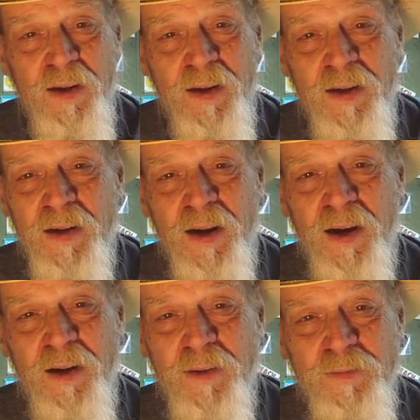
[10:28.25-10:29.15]
and
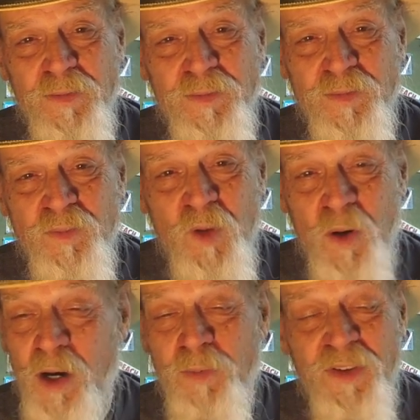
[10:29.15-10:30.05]
uh,
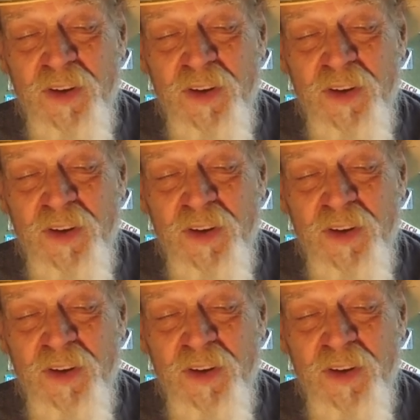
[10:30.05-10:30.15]
or help the